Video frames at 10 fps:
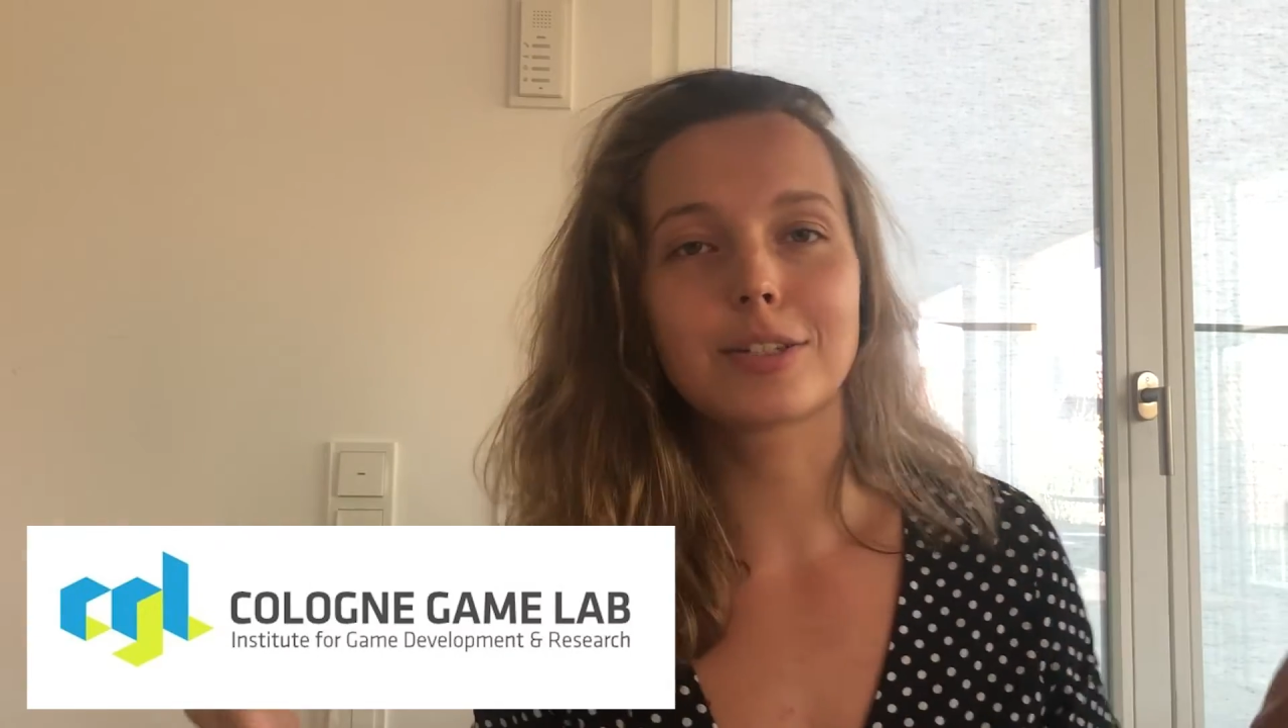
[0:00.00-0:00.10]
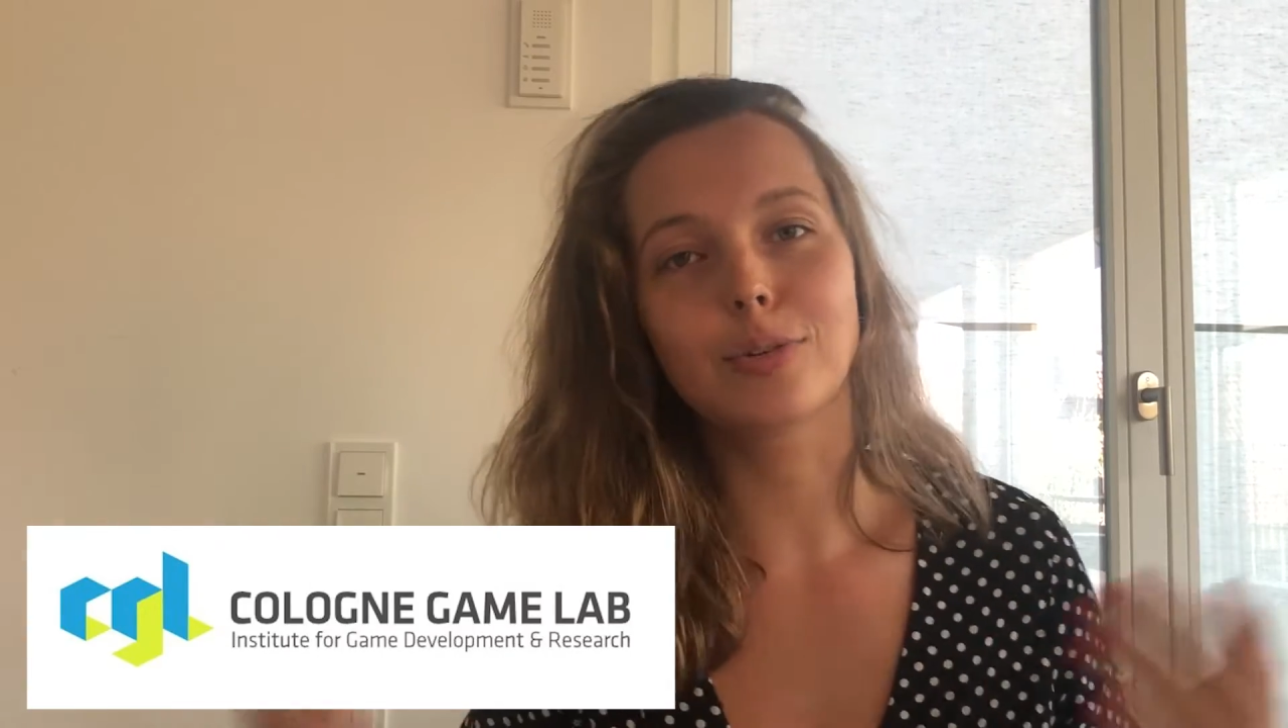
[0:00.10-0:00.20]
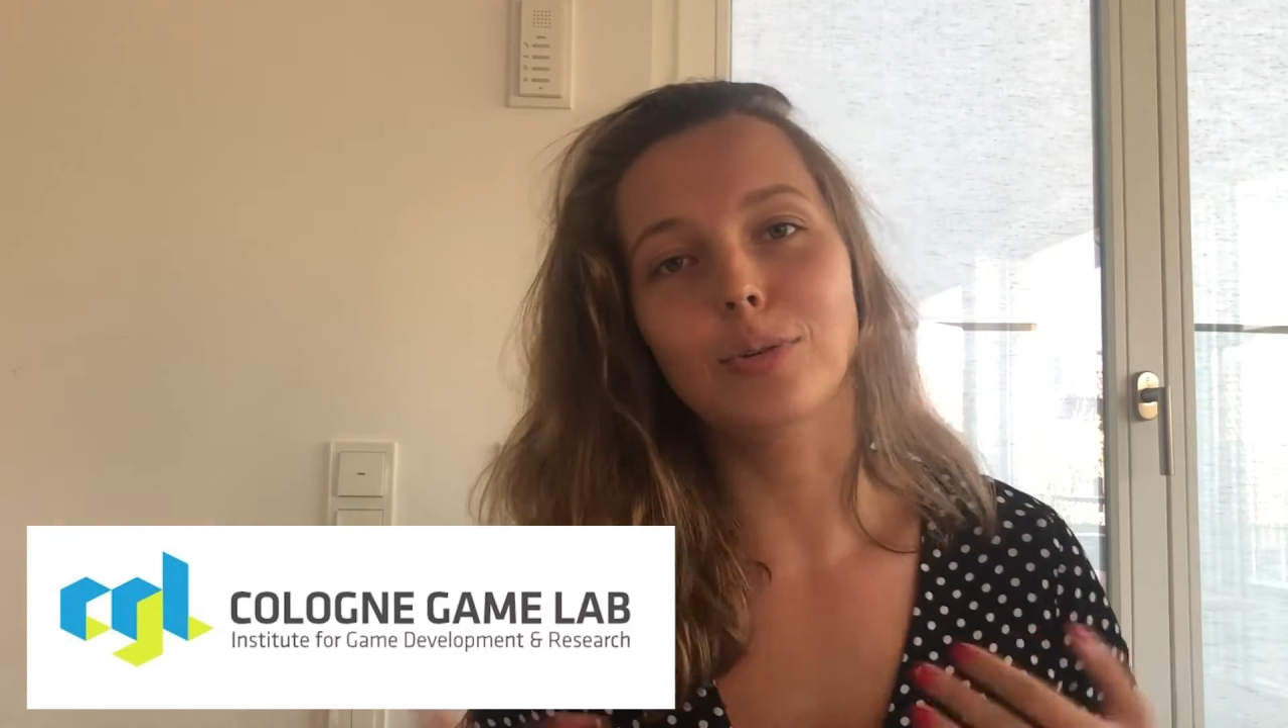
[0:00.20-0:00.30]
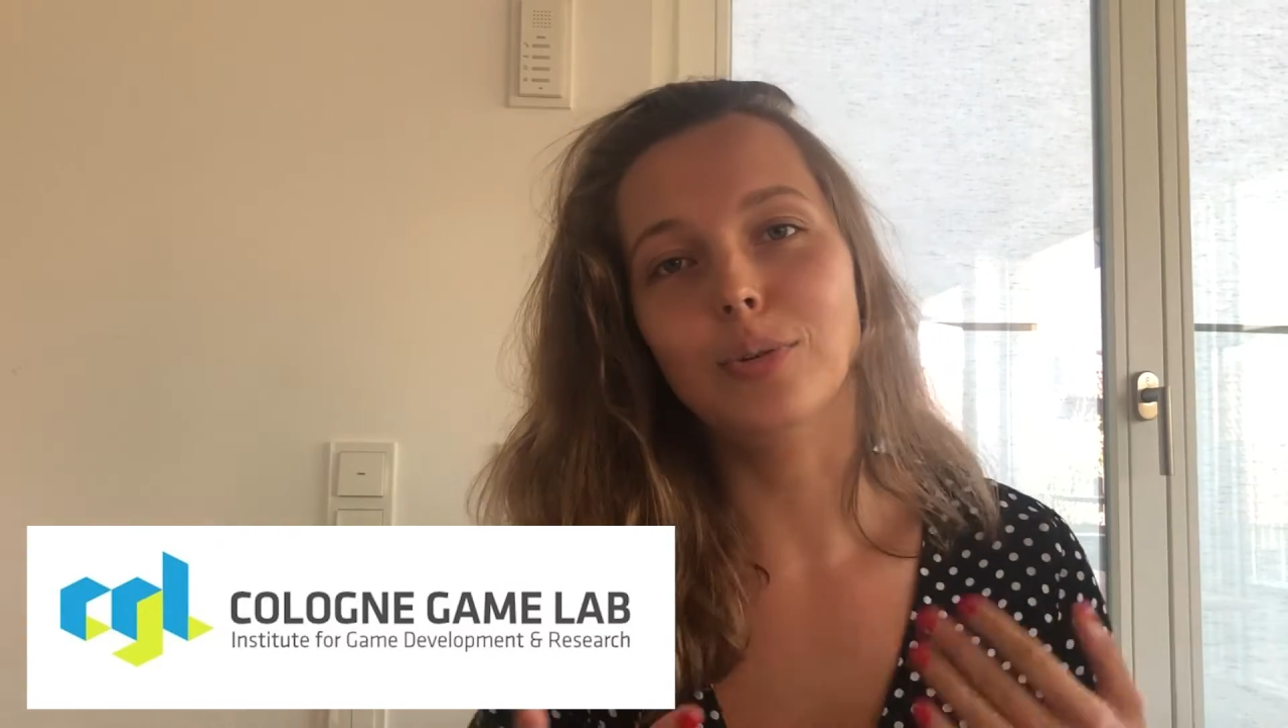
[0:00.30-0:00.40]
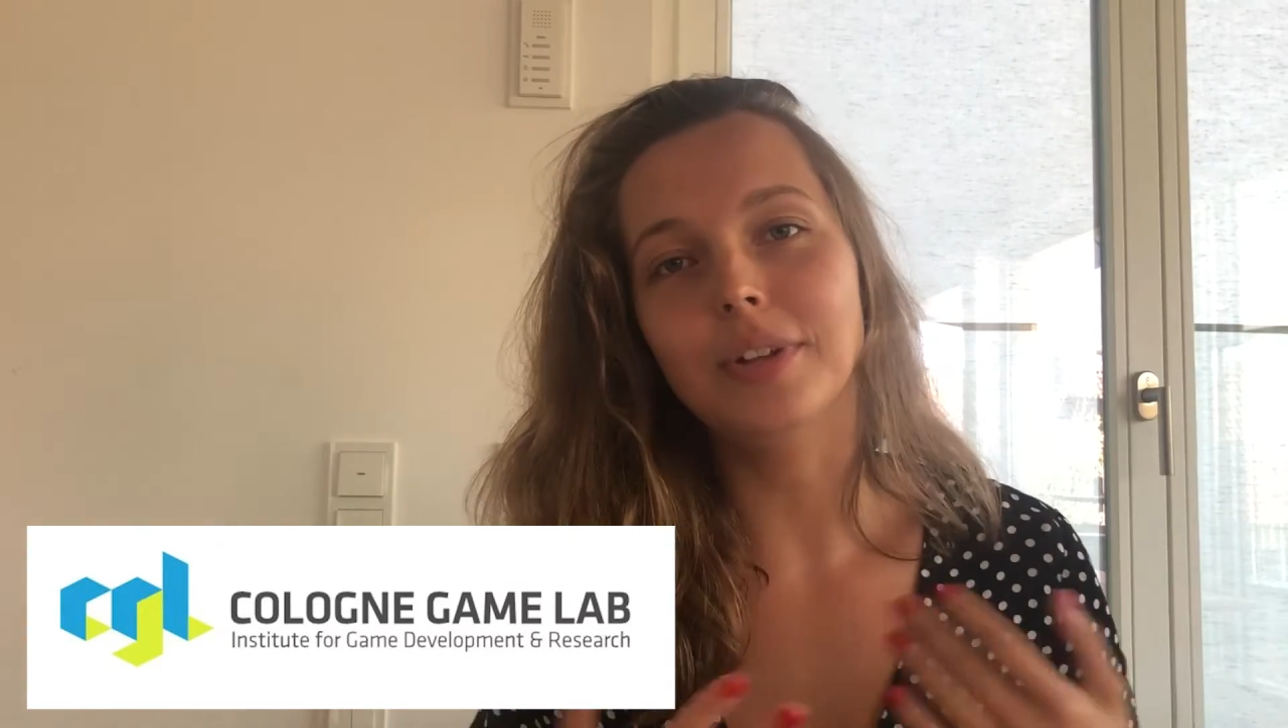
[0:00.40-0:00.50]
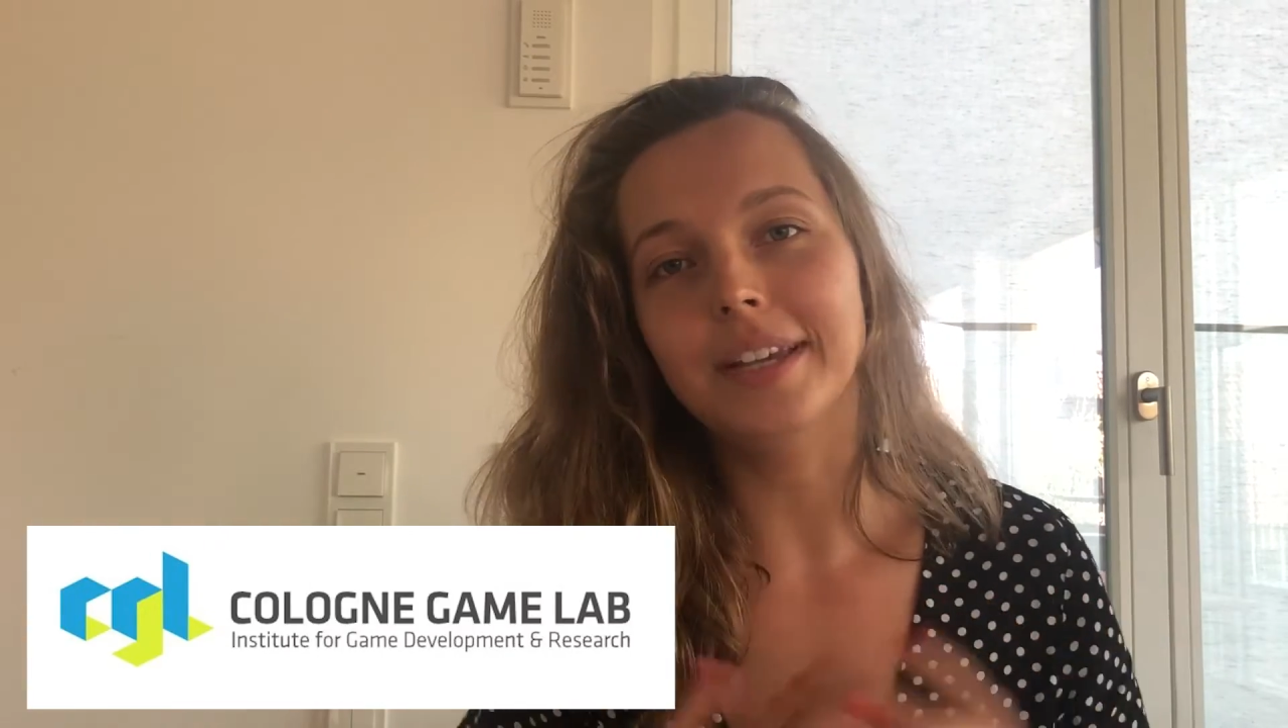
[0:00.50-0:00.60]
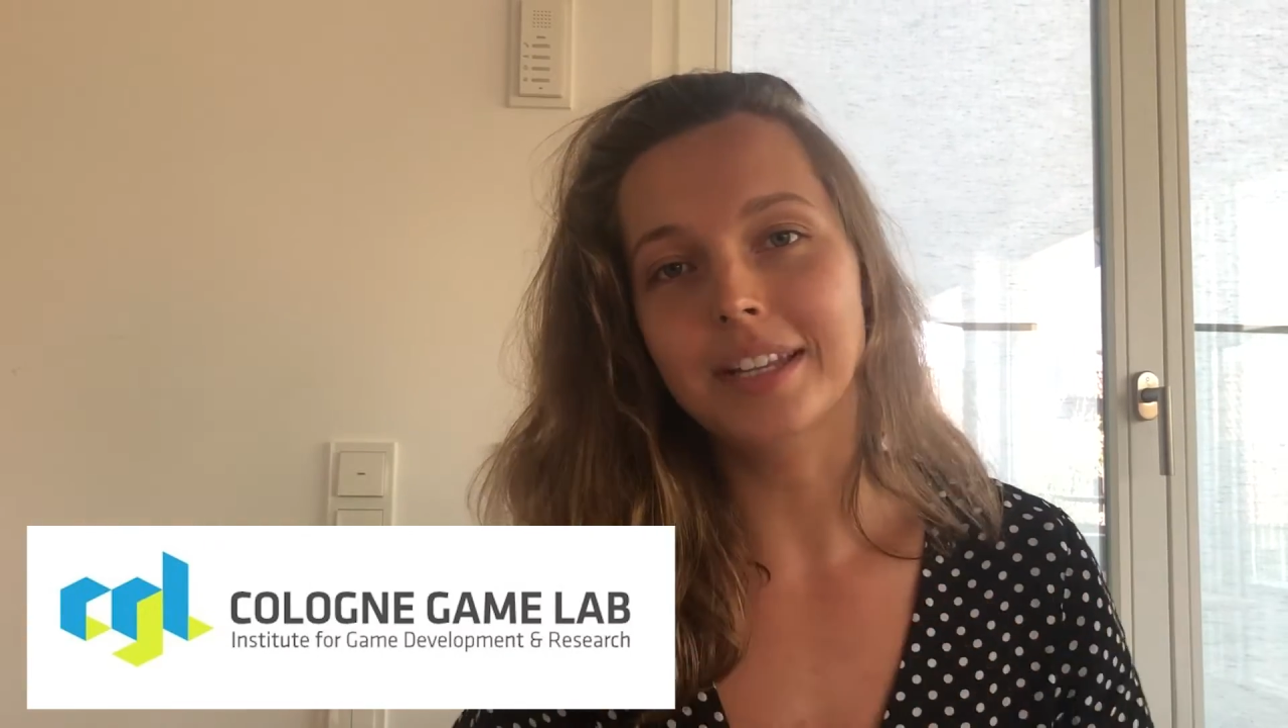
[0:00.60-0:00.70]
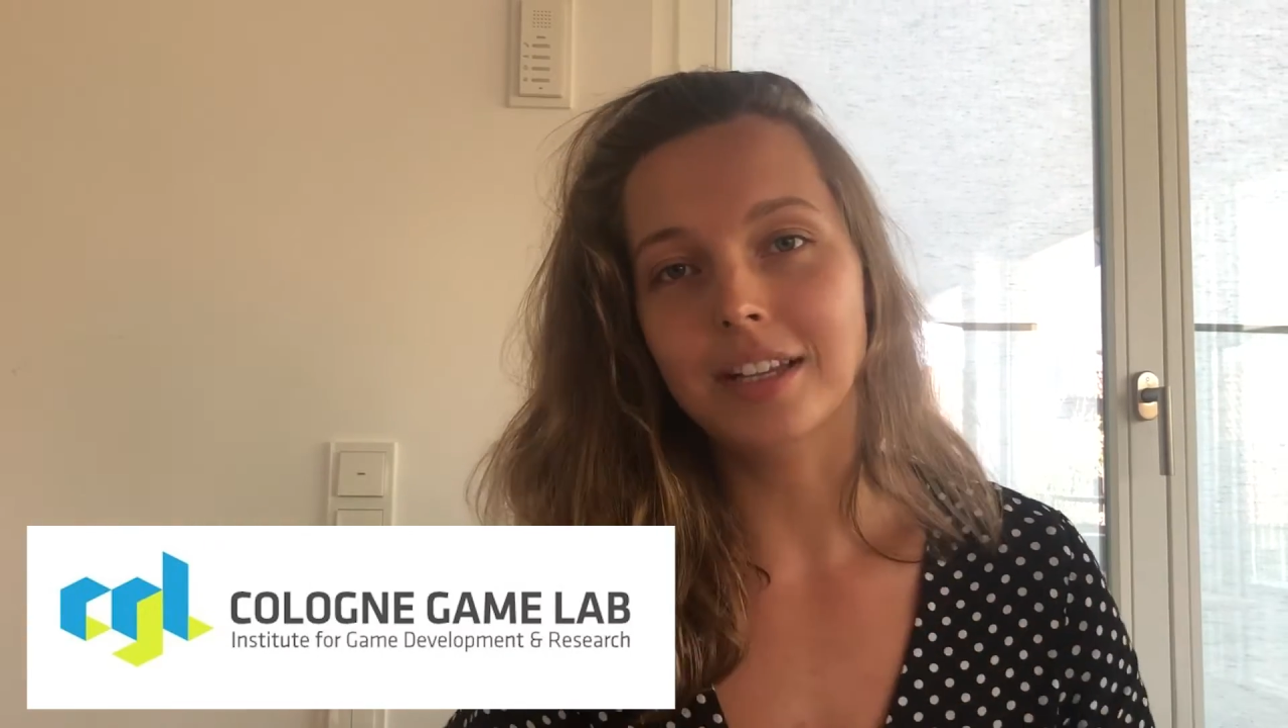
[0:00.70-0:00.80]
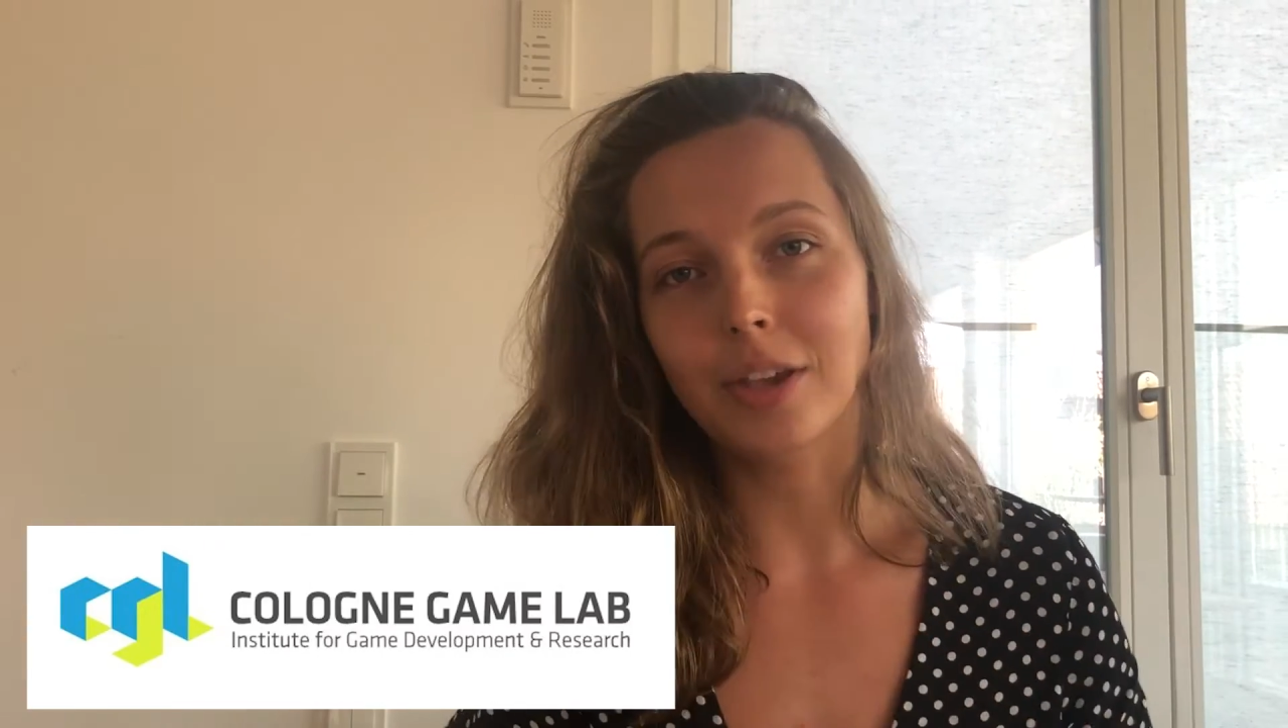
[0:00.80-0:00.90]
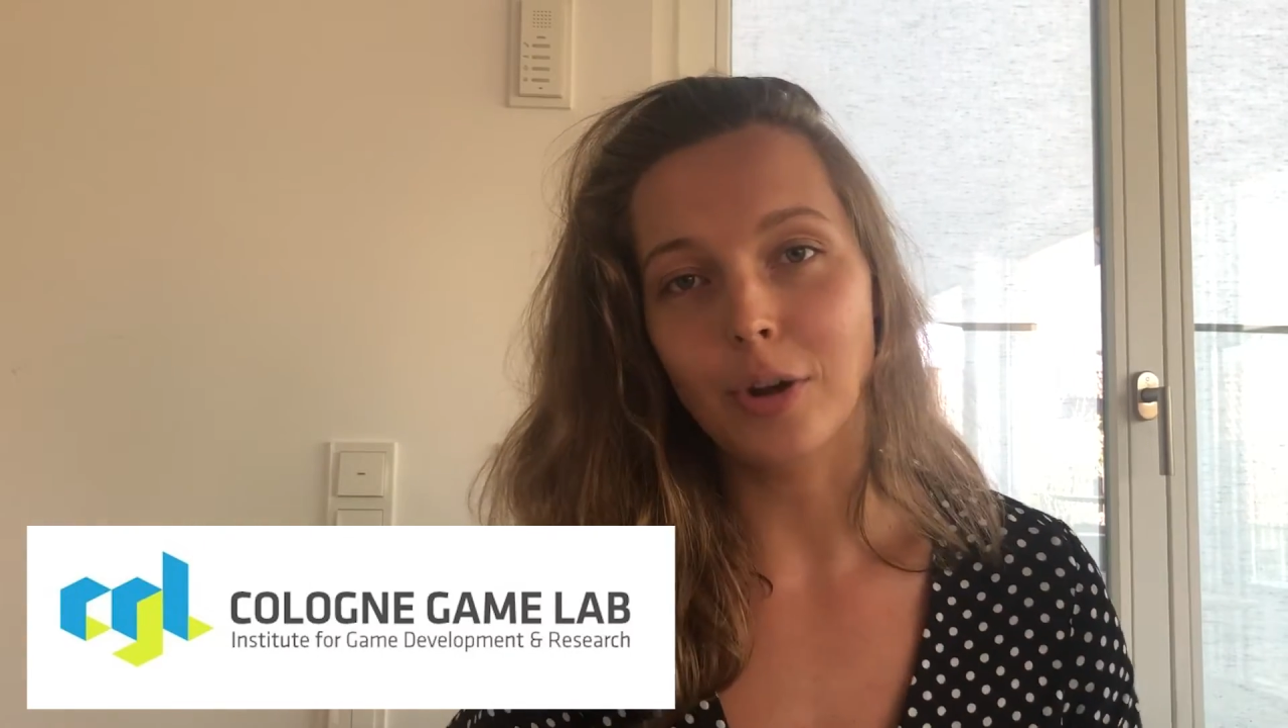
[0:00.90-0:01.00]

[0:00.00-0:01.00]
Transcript: school in